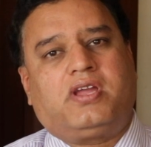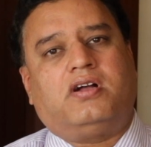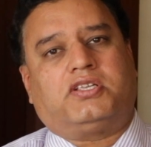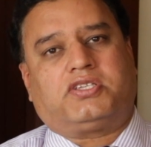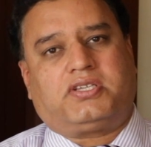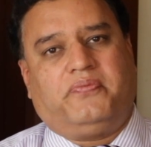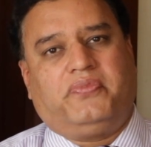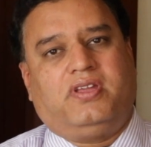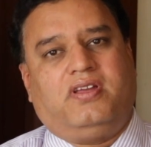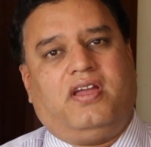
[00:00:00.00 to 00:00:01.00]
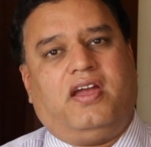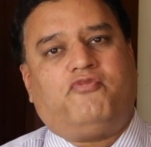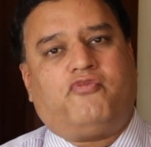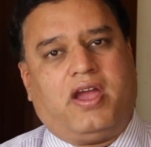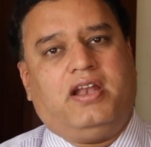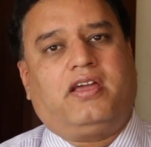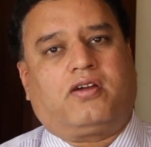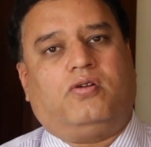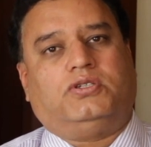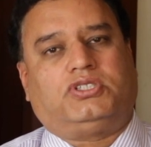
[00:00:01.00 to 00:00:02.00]
cut and filed
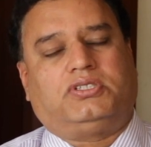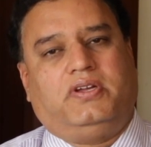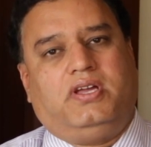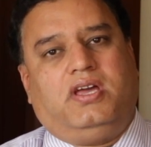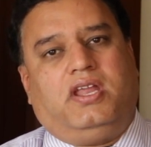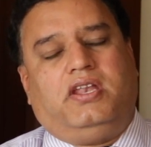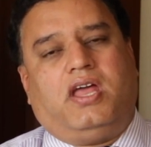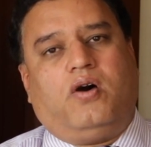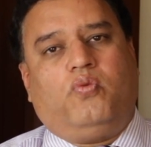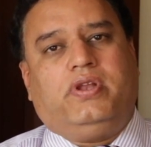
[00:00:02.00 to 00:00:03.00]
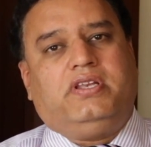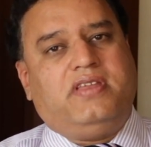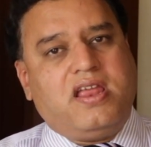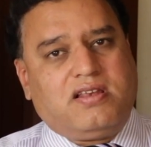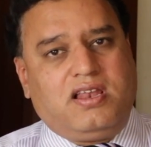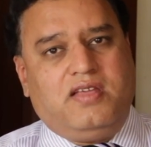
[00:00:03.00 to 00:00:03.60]
across. Now with dental